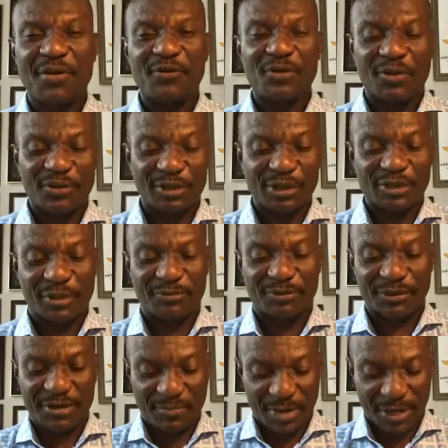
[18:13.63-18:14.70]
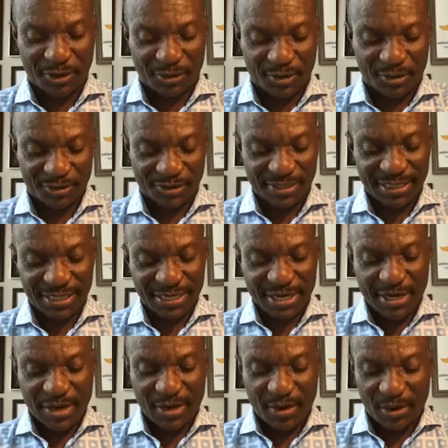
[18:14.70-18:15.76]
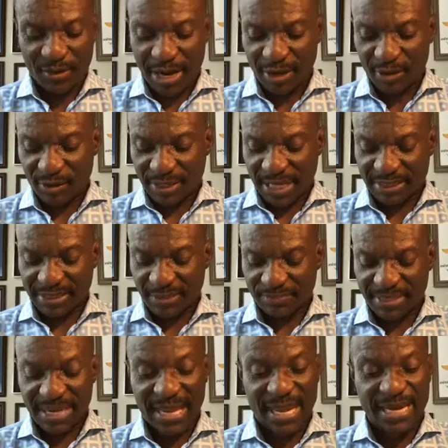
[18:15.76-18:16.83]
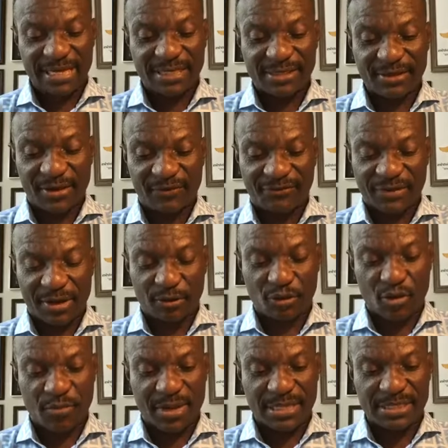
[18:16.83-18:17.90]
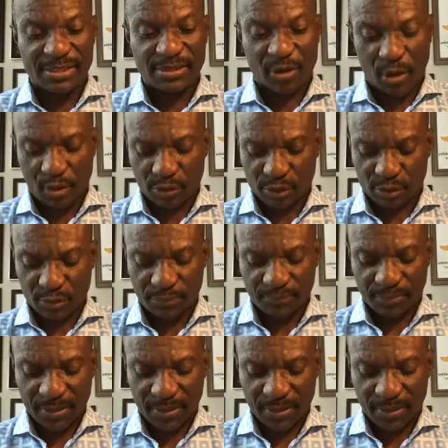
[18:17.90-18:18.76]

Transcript: We're going to jump to the main course. All right, look at chapter 8 of Romans also.